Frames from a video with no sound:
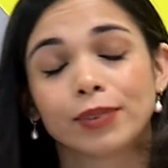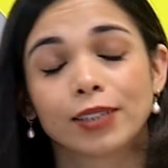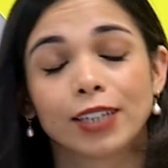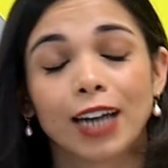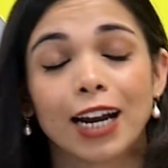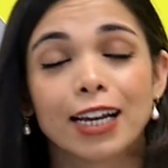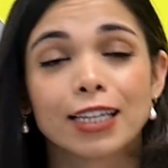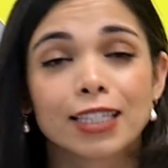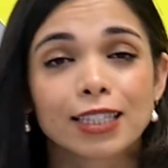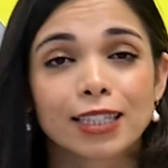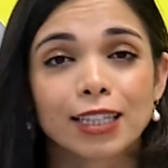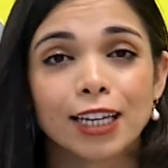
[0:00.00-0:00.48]

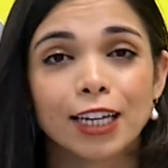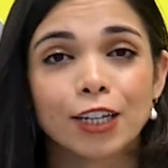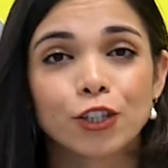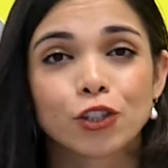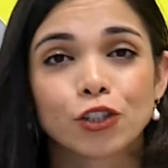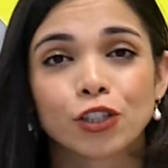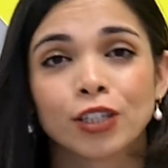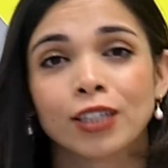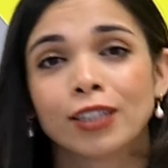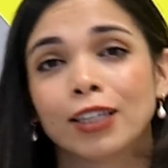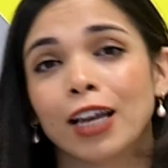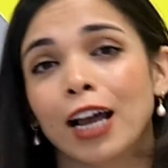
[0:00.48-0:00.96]

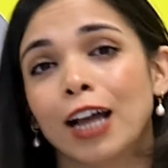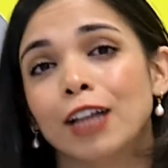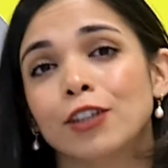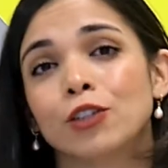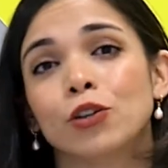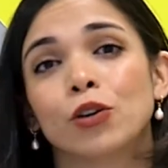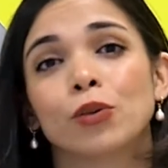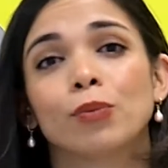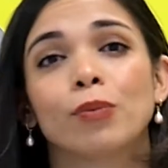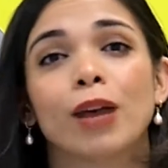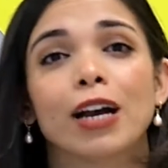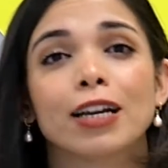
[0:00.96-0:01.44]
translation
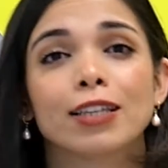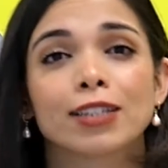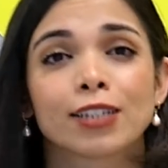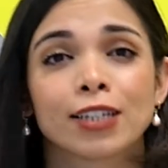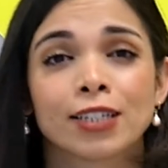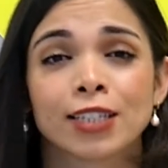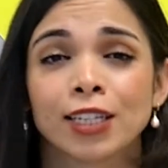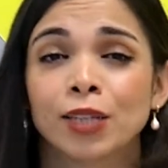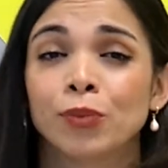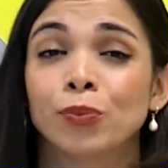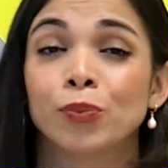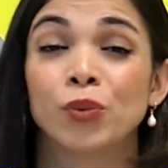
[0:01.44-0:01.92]
and your
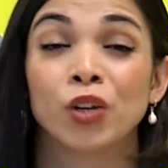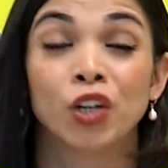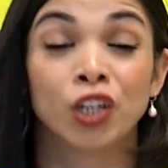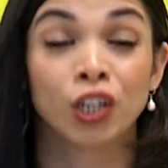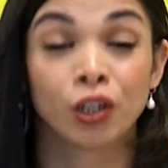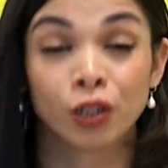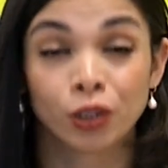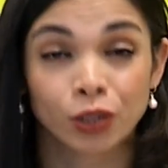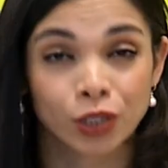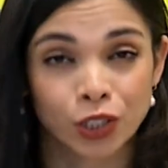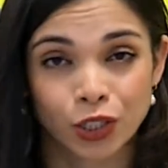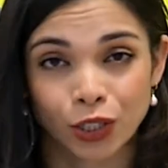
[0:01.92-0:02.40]
master's in
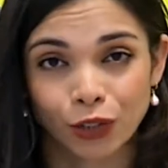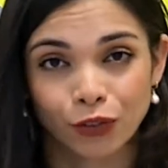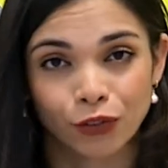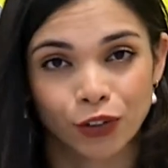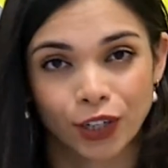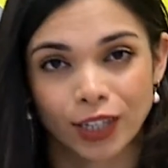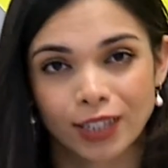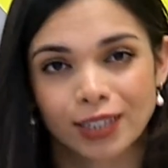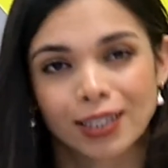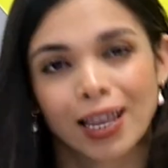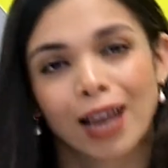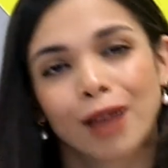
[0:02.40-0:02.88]
biology,
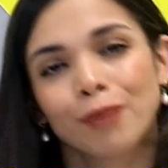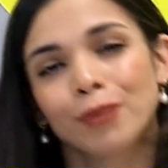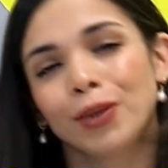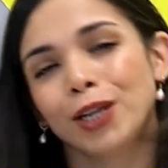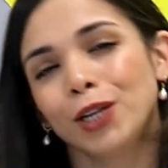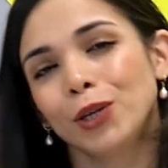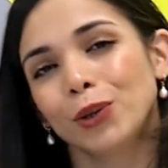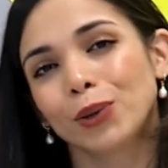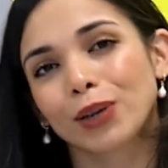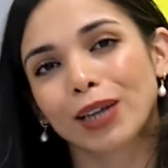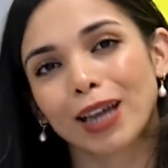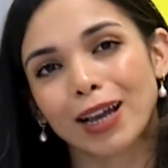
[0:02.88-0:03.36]
for
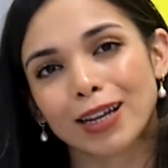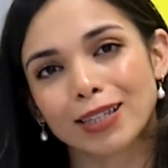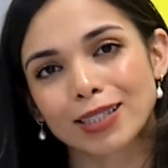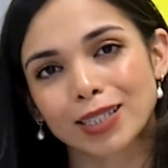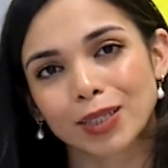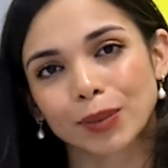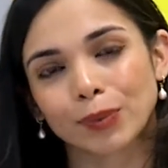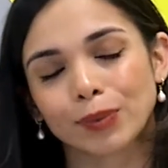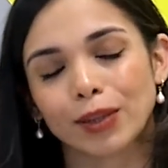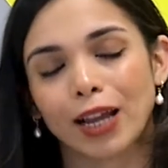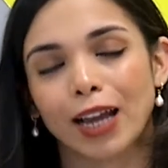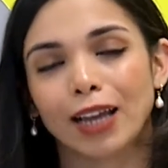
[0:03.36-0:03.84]
example, you
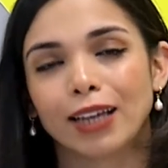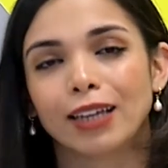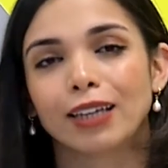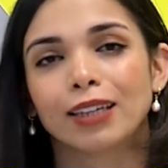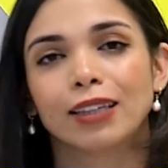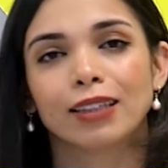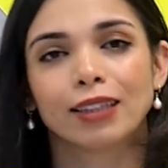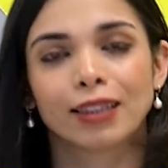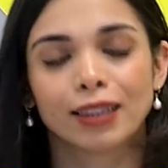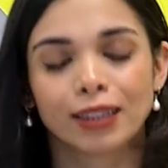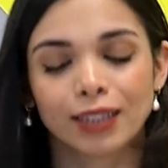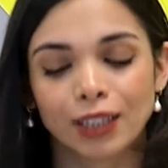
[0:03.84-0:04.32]
can't apply.
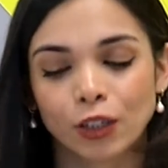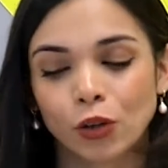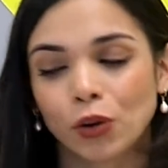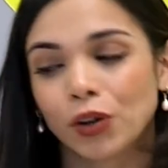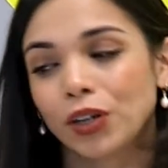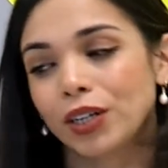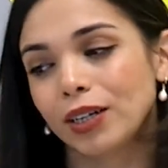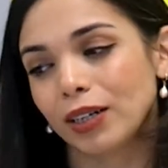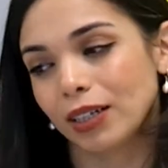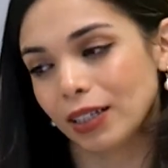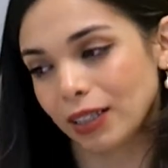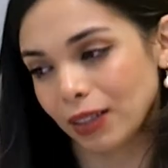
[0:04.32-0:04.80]

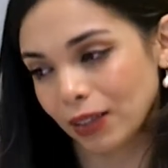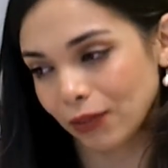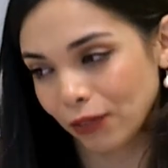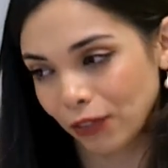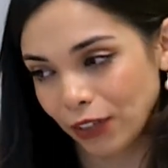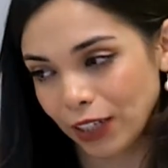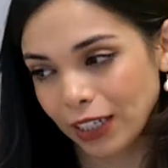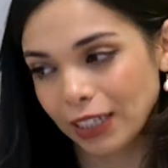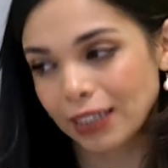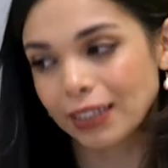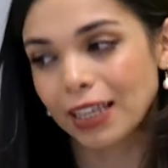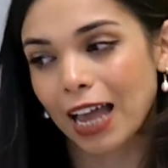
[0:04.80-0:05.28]
Your
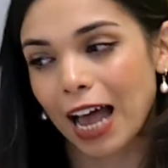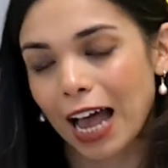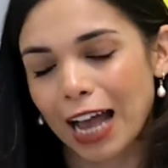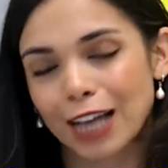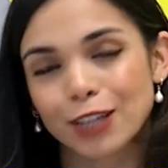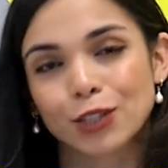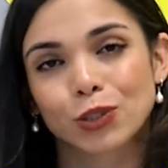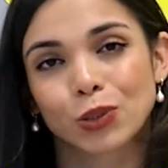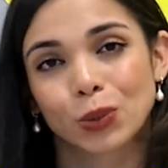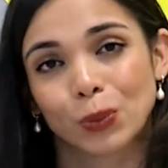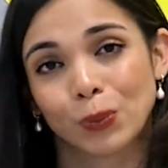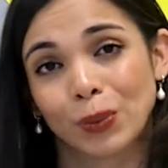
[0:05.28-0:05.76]
field
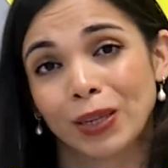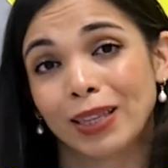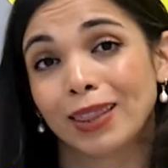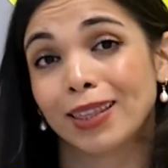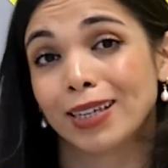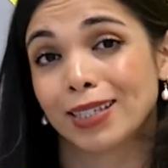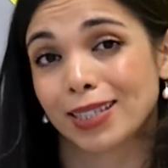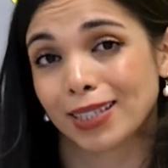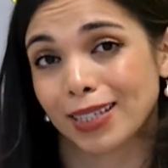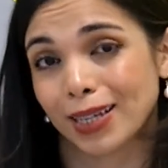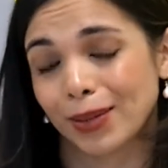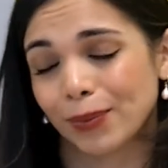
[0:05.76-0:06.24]
has to be
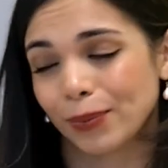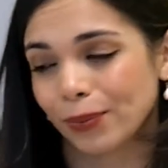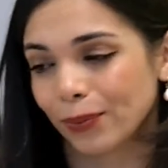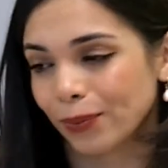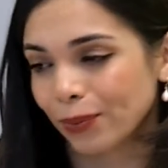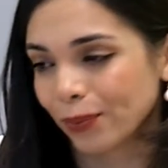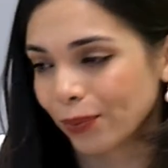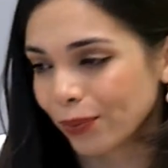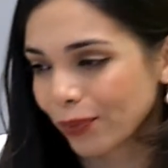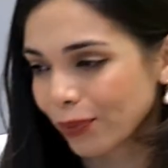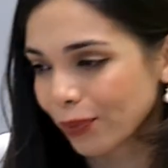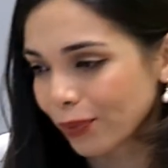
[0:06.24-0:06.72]
the
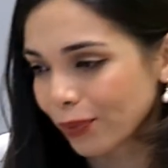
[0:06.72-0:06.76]
same.